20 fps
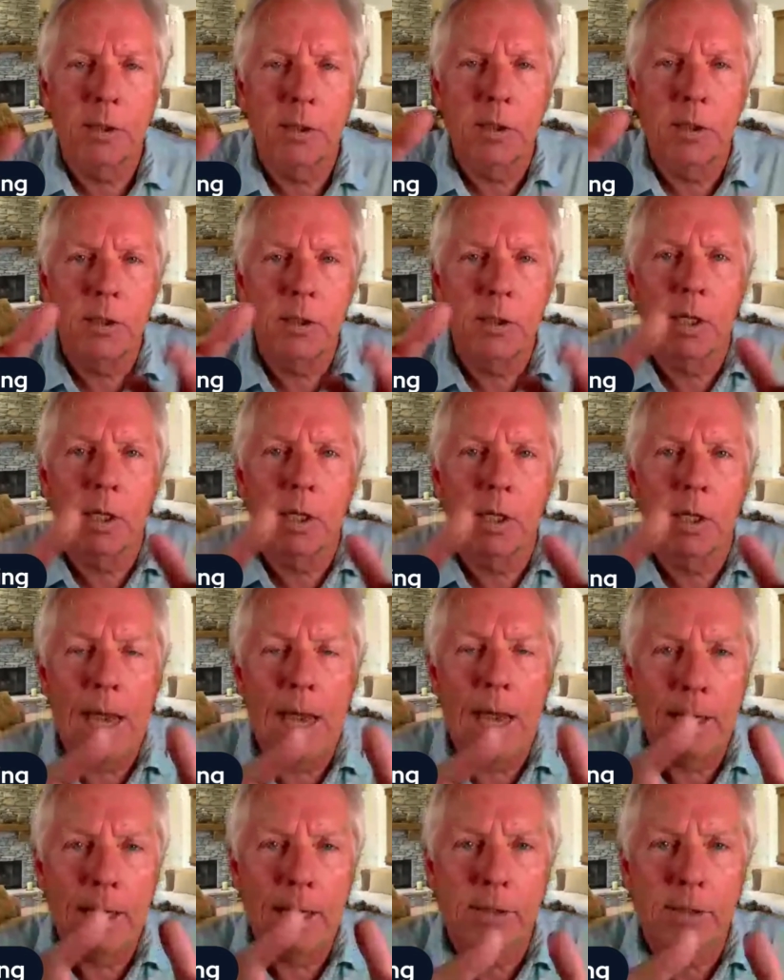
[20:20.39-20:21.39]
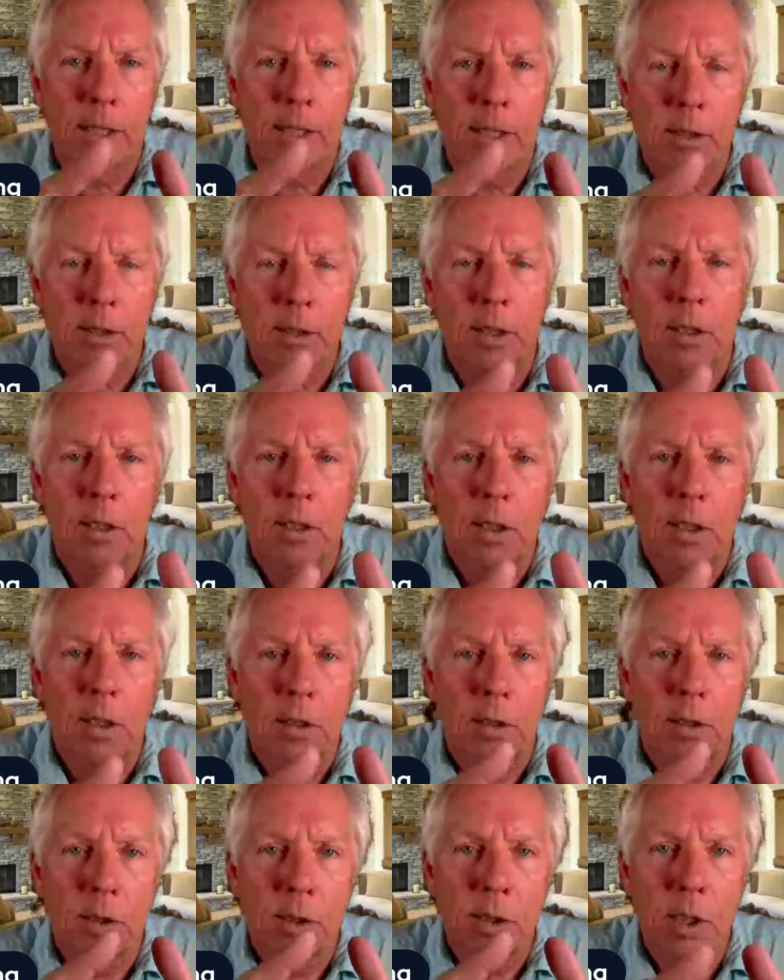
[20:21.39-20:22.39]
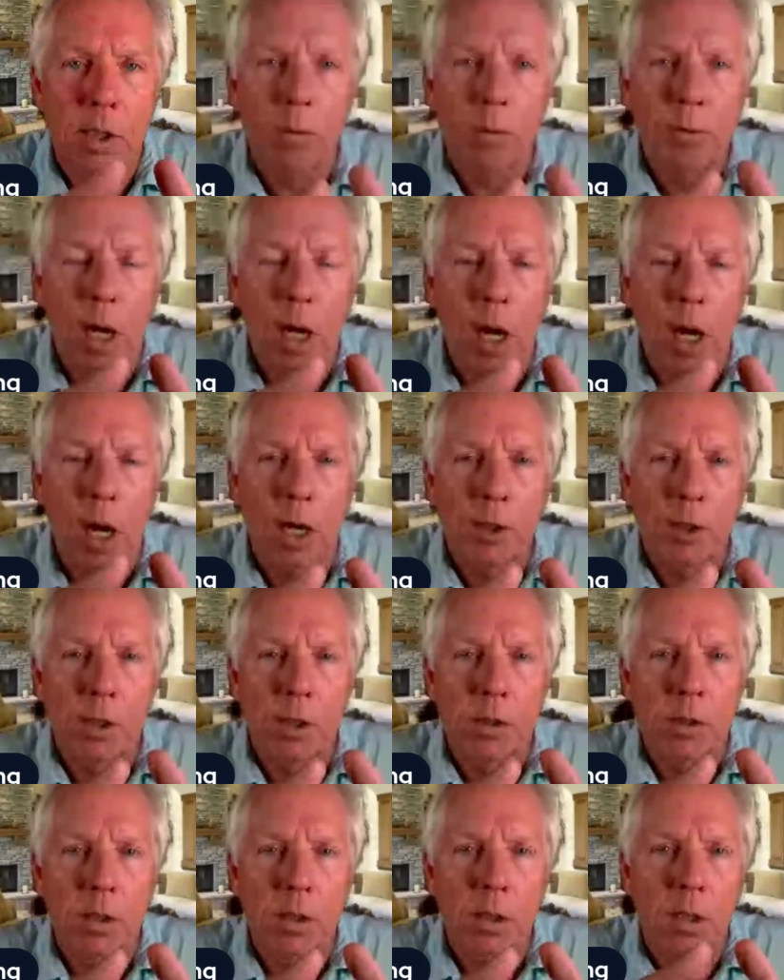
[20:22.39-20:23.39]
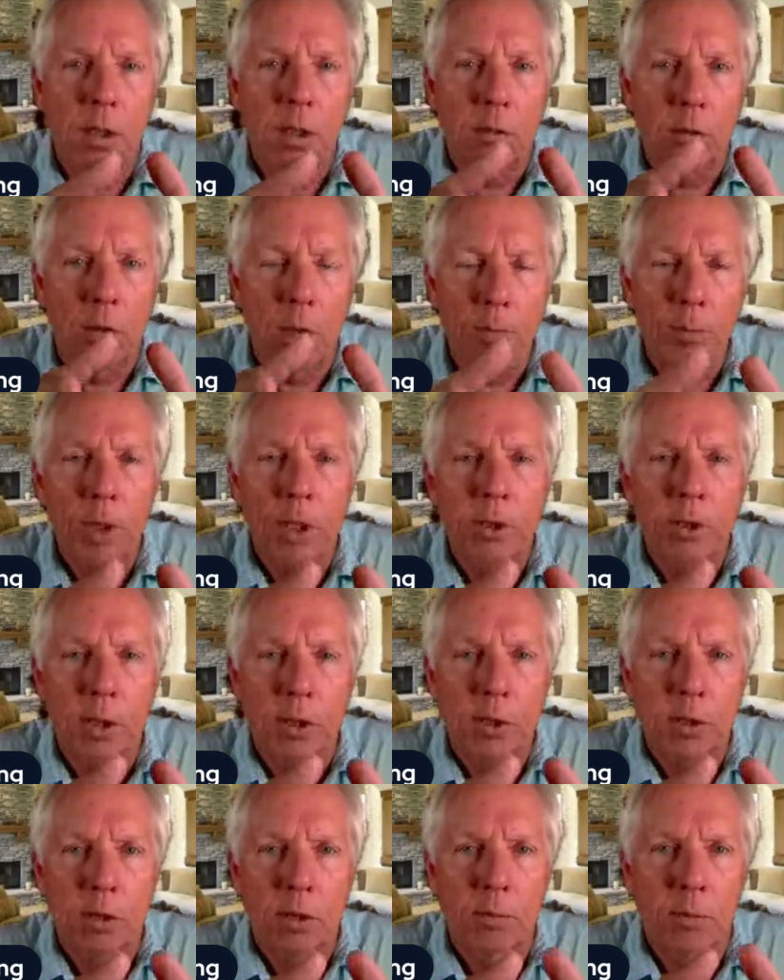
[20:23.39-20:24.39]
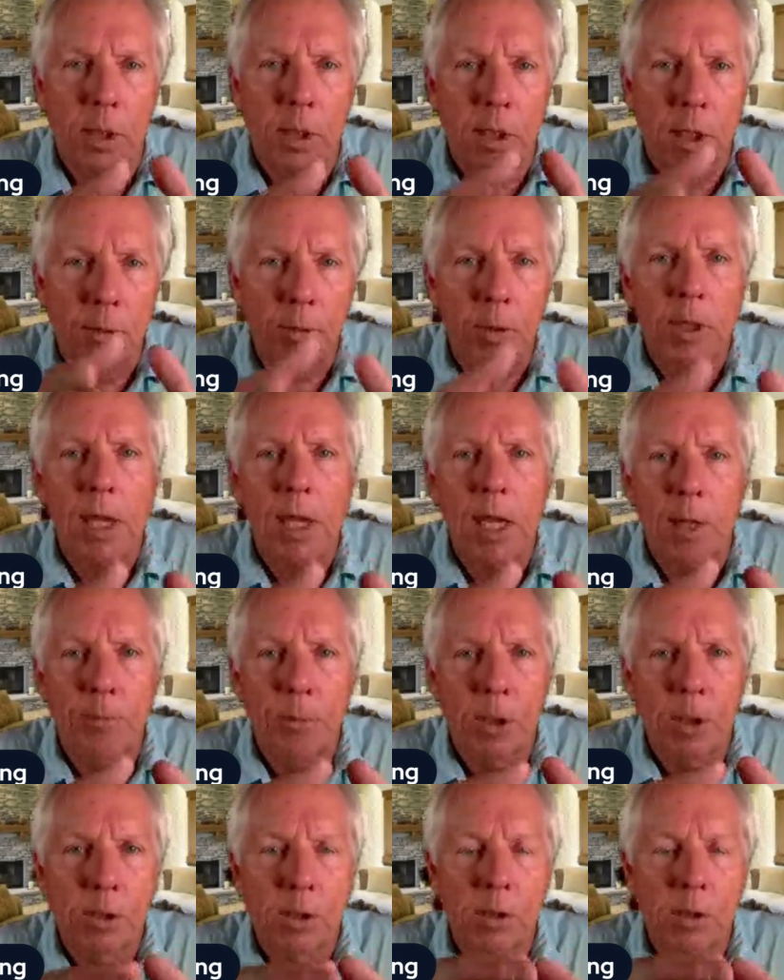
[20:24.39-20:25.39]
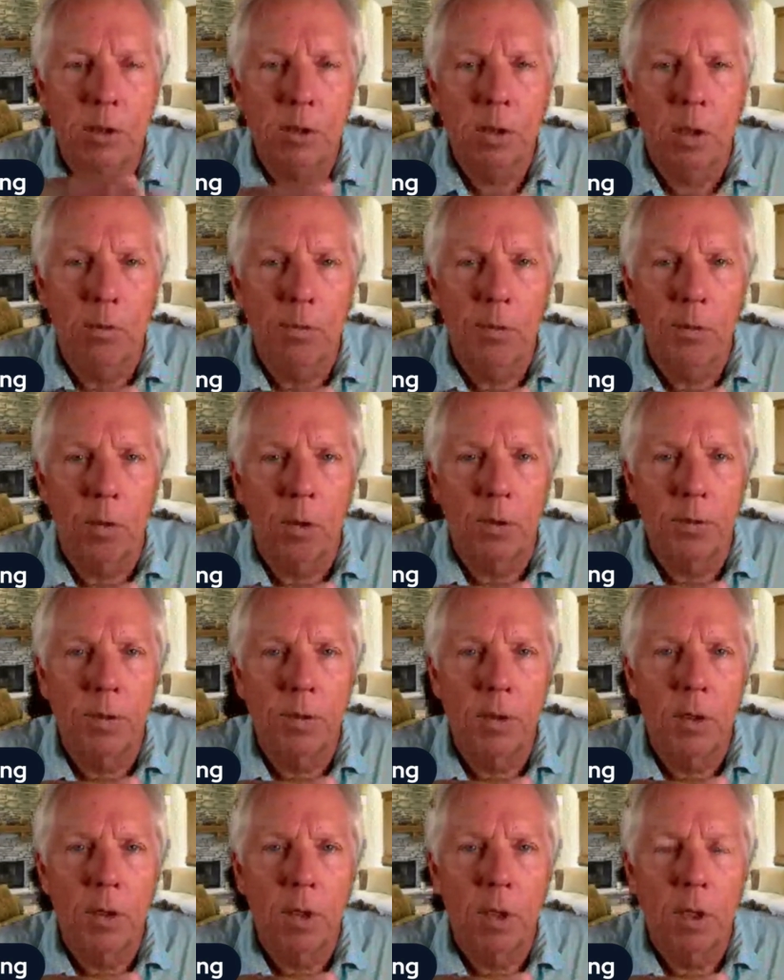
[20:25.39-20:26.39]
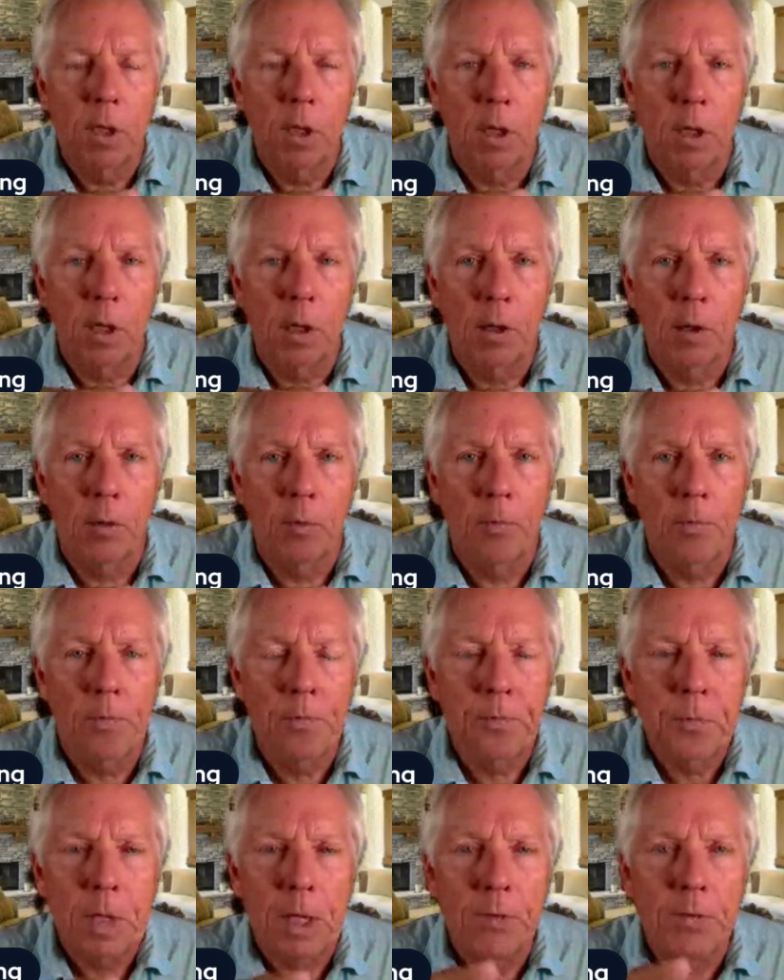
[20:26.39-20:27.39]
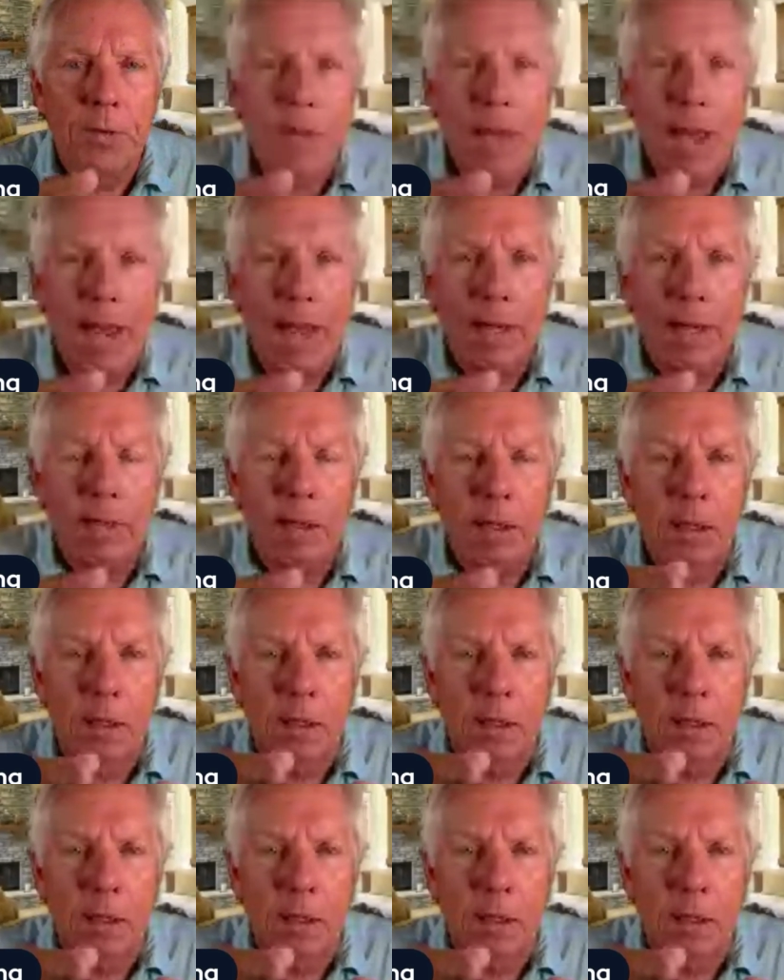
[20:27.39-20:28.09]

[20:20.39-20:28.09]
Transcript: This is accessing the subconscious limbic system, the hippocampus, and so forth, that